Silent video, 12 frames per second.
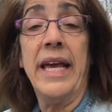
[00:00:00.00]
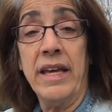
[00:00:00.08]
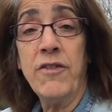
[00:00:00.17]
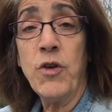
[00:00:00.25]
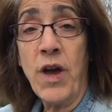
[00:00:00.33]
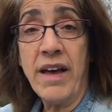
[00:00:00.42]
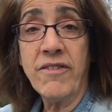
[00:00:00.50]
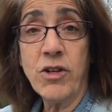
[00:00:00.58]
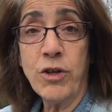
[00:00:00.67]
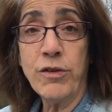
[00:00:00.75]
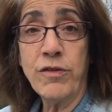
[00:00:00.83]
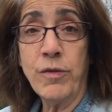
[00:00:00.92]
If you haven't
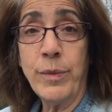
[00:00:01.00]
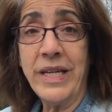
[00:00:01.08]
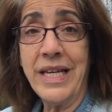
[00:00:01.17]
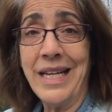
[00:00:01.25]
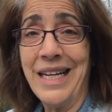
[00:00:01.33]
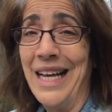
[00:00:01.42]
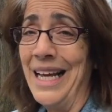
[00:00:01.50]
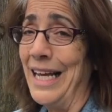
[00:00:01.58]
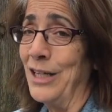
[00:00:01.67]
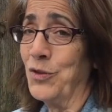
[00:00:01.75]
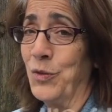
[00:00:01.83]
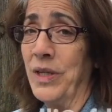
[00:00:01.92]
heard from me yet,
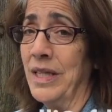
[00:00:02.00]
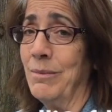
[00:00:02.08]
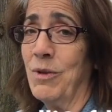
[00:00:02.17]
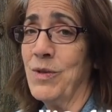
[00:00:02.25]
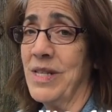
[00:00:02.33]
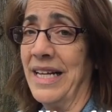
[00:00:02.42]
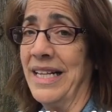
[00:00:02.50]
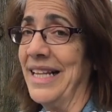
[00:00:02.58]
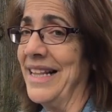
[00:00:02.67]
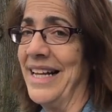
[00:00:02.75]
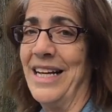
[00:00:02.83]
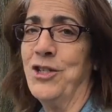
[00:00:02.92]
it's really most
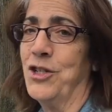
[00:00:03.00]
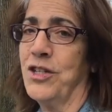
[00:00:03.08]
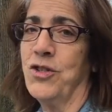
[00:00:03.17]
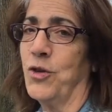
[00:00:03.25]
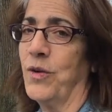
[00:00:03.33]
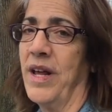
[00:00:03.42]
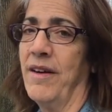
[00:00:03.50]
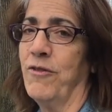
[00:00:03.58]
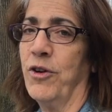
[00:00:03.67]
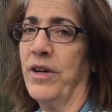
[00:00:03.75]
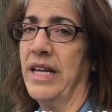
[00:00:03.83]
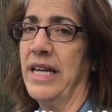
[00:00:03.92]
likely that I just don't have
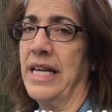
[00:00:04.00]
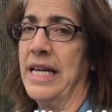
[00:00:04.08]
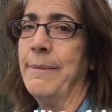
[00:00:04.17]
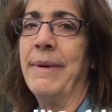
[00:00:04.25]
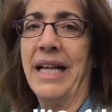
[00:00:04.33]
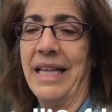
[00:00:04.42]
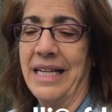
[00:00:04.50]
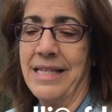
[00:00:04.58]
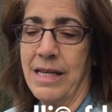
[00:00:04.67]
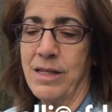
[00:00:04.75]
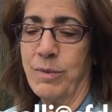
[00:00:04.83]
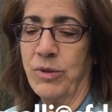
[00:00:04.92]
your email
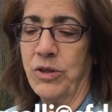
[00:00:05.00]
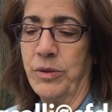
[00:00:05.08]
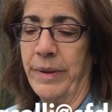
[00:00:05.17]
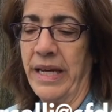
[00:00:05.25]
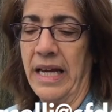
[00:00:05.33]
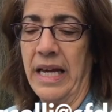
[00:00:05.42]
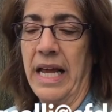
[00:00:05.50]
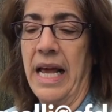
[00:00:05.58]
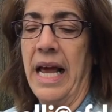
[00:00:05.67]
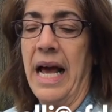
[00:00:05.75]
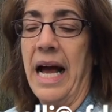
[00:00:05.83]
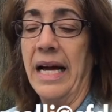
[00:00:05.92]
accessible to me.
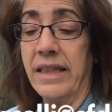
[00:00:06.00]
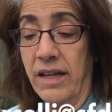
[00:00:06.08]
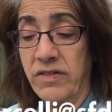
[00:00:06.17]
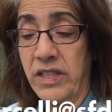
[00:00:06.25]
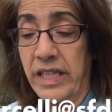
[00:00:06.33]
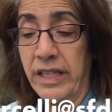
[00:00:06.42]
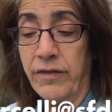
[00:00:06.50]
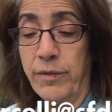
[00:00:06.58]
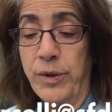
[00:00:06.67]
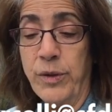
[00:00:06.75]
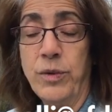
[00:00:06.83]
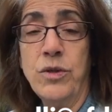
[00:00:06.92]
I'd love to hear
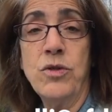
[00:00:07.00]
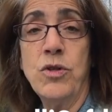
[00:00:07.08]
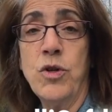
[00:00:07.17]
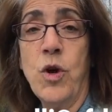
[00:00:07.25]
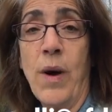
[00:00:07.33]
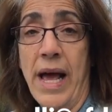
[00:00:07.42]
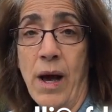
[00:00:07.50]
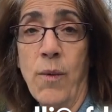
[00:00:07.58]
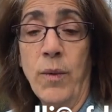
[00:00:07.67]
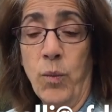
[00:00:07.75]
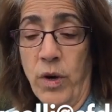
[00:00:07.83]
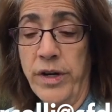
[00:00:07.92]
from you to know
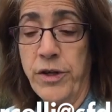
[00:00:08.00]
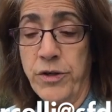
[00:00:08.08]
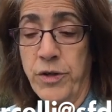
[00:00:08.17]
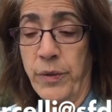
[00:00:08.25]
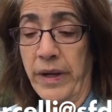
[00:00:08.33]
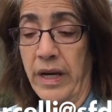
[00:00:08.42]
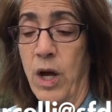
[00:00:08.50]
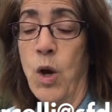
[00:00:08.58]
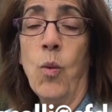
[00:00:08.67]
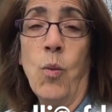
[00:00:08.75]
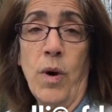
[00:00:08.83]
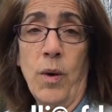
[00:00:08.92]
how and what you're doing
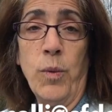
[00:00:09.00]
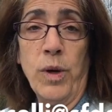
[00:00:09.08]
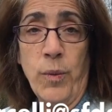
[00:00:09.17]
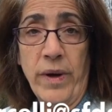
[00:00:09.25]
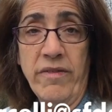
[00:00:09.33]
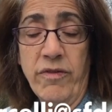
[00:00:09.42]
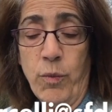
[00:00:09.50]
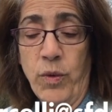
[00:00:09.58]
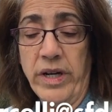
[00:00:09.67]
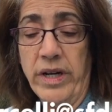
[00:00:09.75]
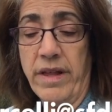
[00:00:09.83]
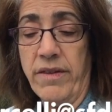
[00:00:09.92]
while we're away from
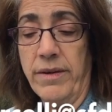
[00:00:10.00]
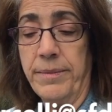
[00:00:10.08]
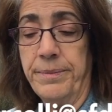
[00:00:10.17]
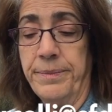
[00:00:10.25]
one another.